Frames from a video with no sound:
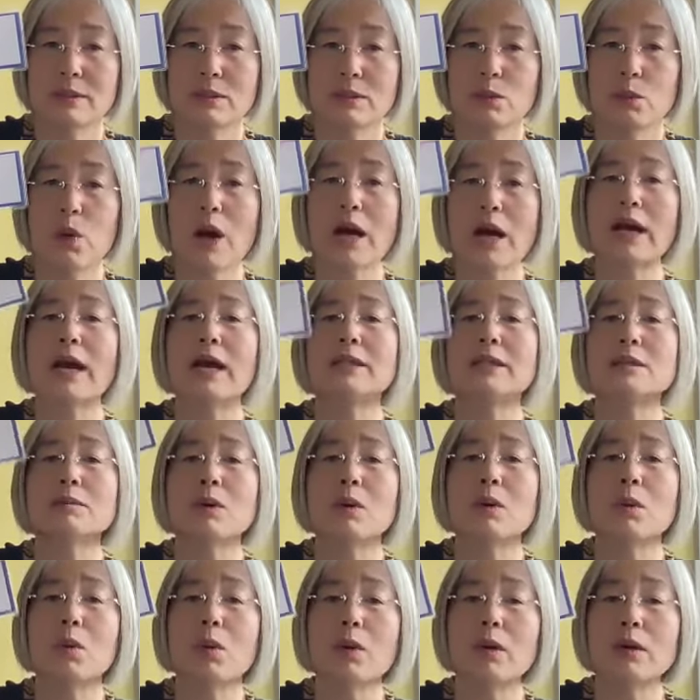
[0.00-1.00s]
What kind of
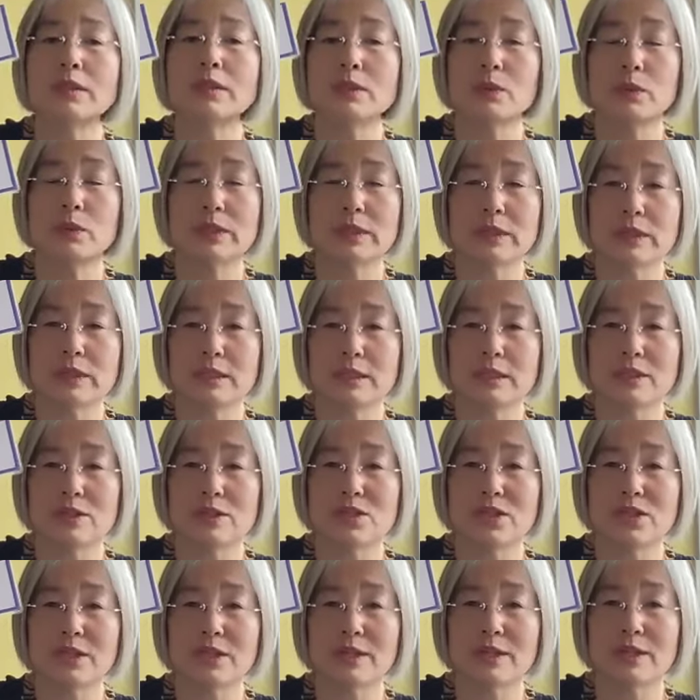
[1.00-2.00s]
a word we
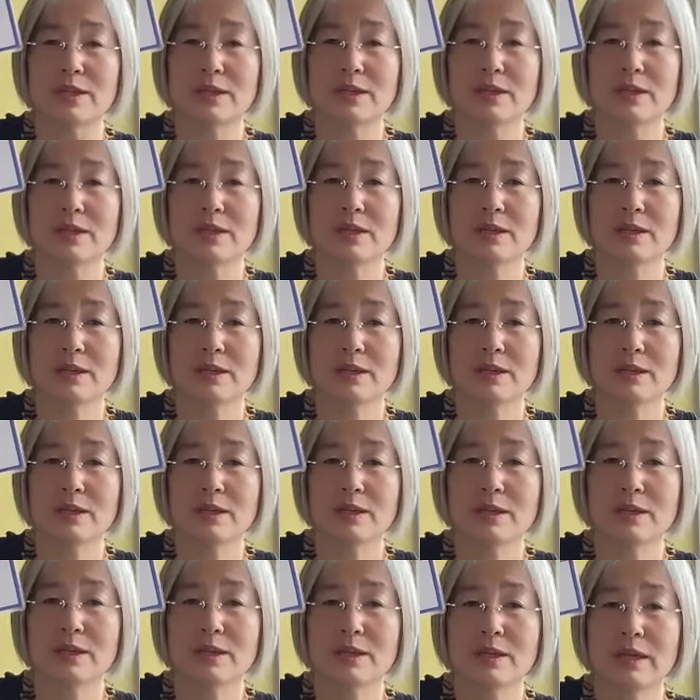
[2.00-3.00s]
teach?
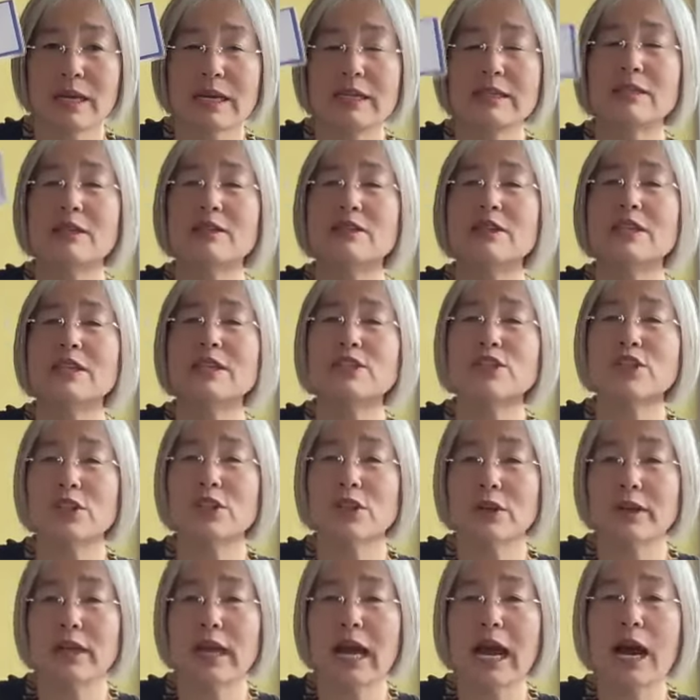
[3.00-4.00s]
In the
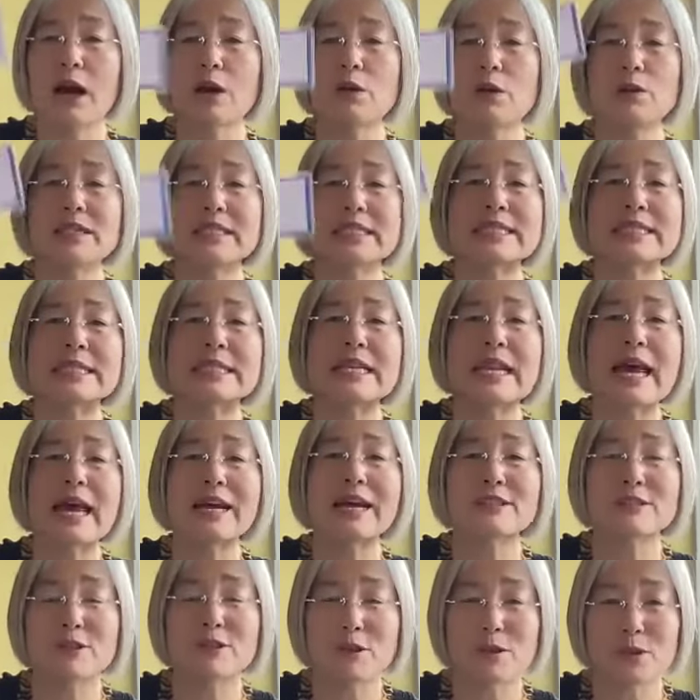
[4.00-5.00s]
dictionary, how we
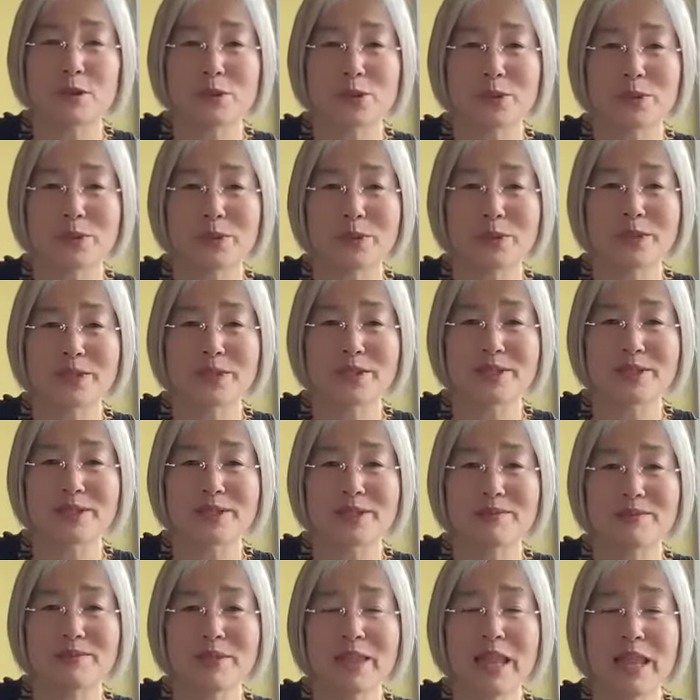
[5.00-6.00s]
select those words?
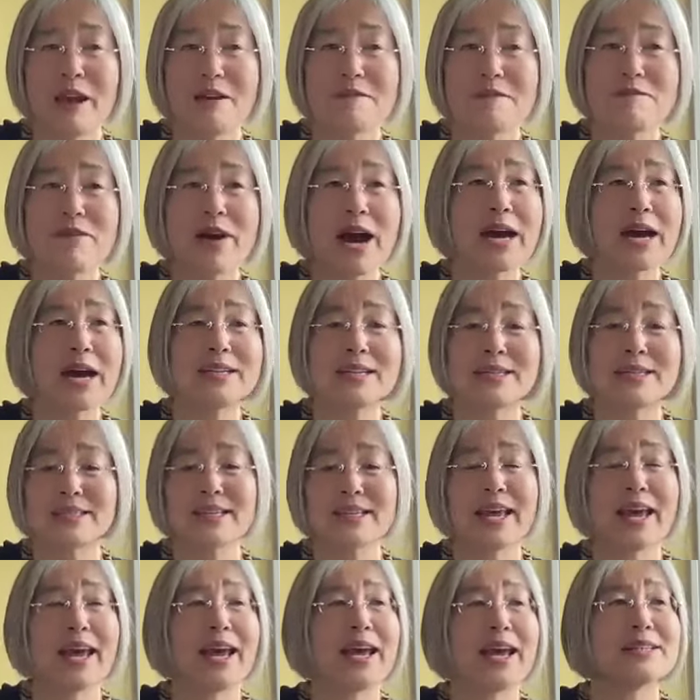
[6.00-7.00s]
Phonics
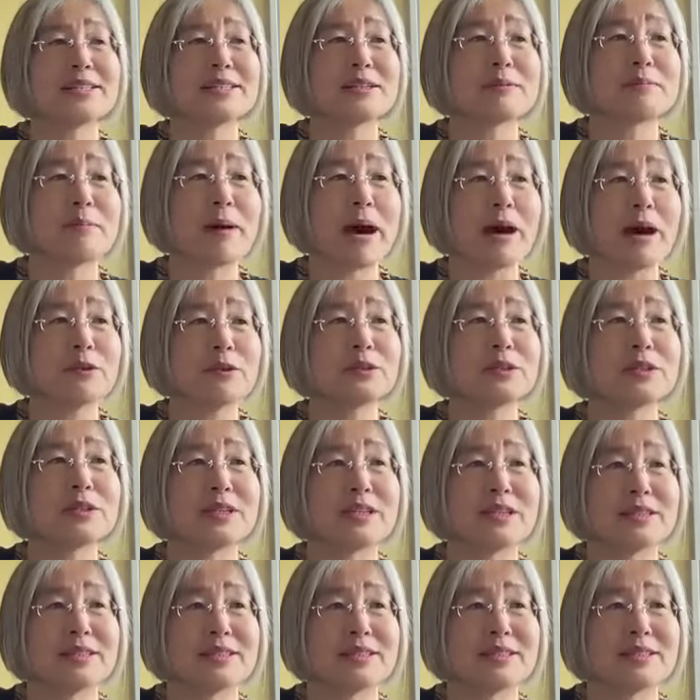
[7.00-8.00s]
has
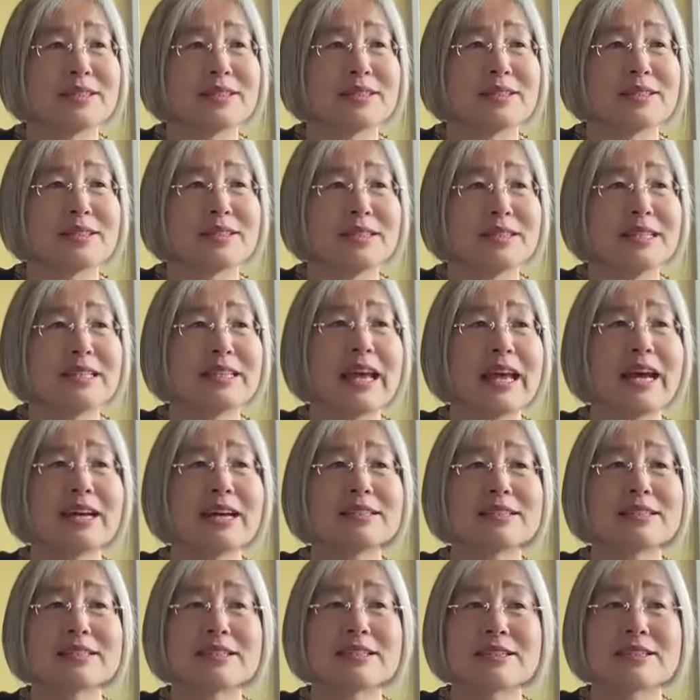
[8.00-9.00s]
boundaries. It
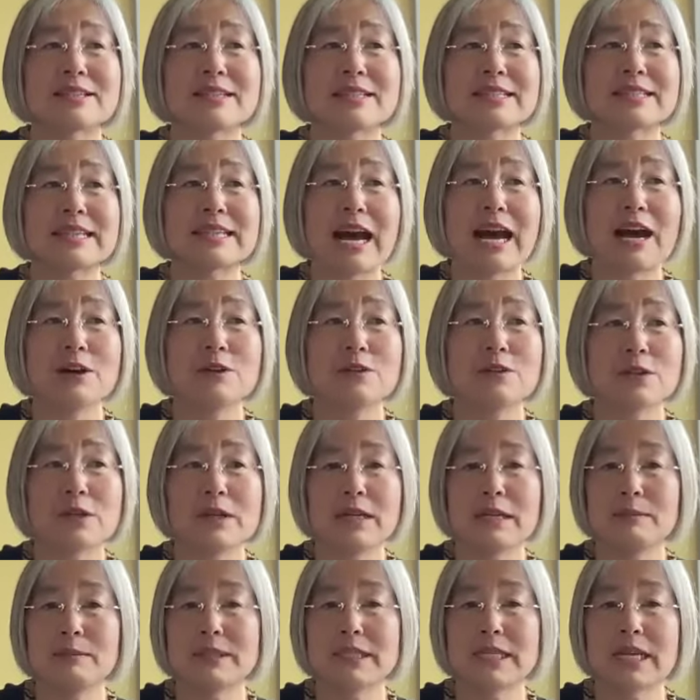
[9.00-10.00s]
has just a sound
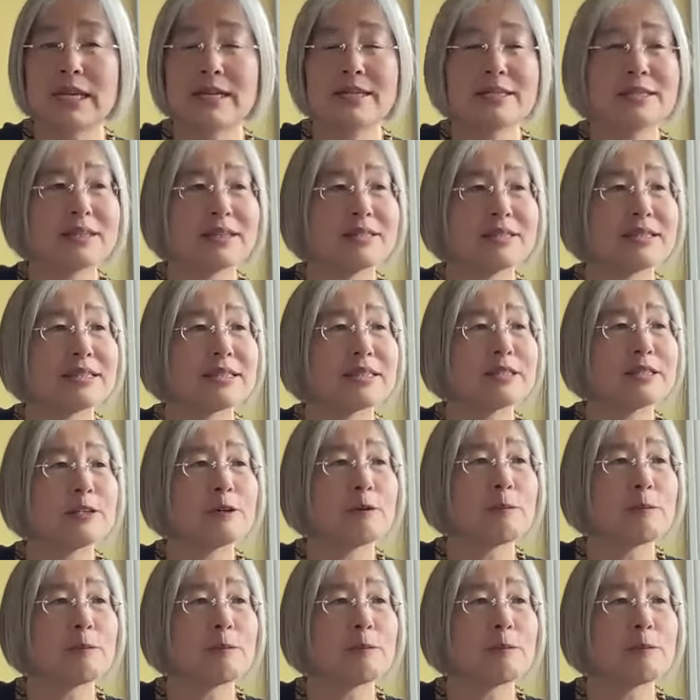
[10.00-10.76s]
limitations,